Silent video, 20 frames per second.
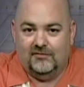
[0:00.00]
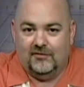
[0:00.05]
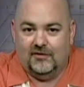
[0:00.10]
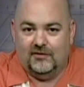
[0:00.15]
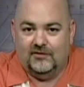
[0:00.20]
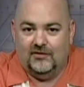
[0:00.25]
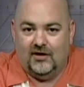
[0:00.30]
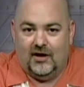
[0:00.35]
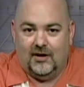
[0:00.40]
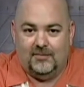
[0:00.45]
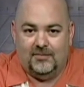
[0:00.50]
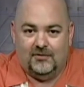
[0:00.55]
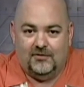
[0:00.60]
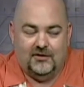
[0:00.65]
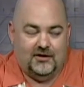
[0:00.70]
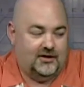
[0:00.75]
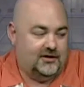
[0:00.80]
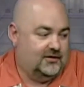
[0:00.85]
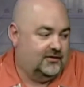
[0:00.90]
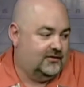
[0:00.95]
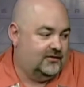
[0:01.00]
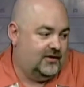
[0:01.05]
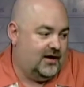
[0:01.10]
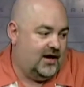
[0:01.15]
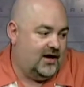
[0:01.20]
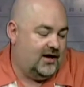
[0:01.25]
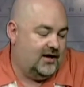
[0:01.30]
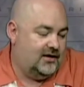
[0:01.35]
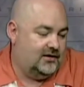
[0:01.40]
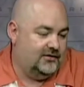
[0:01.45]
for example, in
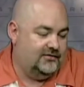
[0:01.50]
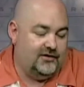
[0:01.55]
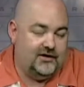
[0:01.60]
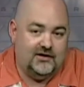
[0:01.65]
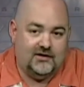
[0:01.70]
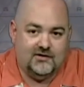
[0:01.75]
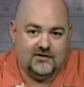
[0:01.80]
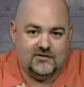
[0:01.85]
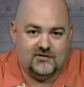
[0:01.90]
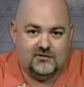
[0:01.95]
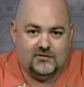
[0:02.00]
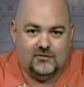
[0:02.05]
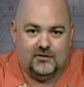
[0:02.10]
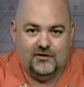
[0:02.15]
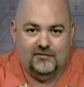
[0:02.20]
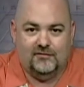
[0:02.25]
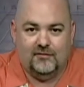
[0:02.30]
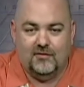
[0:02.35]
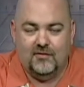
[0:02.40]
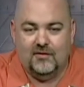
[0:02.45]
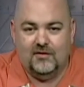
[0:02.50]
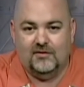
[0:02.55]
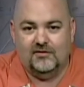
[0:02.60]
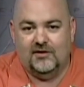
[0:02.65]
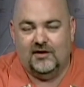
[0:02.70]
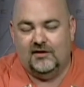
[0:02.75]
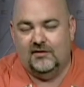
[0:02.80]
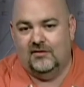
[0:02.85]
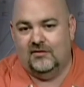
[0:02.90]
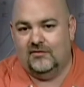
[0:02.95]
Leviticus 24,
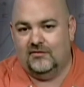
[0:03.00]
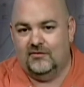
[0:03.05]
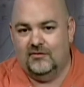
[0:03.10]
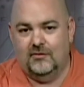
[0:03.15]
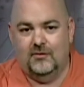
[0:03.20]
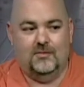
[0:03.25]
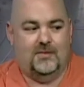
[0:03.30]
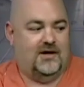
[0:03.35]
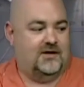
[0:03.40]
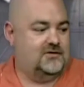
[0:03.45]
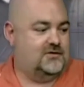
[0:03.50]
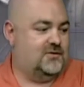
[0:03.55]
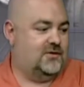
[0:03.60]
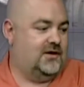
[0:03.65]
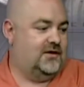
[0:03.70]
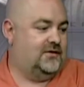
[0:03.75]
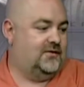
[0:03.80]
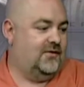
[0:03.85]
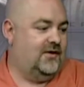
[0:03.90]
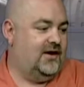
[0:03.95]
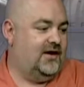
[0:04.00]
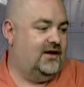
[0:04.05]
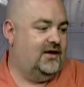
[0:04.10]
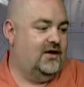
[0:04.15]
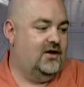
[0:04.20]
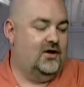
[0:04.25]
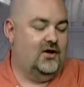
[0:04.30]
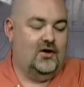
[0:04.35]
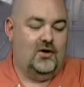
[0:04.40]
10 through about 23,